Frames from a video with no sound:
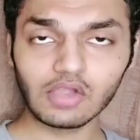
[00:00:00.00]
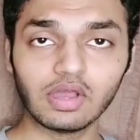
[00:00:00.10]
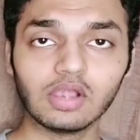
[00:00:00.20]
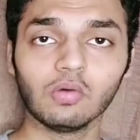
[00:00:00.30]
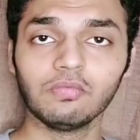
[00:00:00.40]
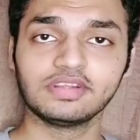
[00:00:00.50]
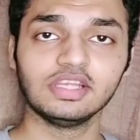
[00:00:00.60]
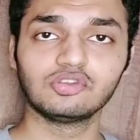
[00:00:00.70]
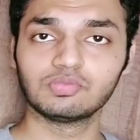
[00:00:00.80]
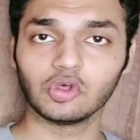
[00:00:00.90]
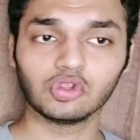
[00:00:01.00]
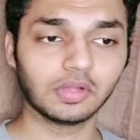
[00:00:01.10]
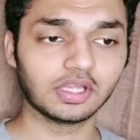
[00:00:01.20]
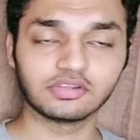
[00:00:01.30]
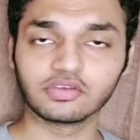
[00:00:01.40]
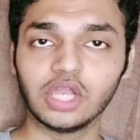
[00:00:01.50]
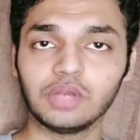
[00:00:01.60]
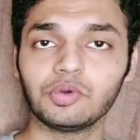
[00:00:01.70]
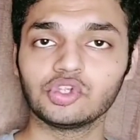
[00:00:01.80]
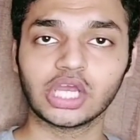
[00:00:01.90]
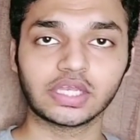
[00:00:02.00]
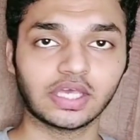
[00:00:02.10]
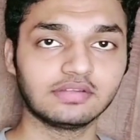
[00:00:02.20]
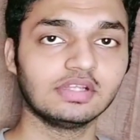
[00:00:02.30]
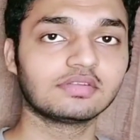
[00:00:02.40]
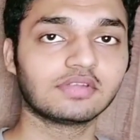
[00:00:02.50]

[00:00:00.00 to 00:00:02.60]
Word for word: Well, obviously it's possible, it's a great project, I still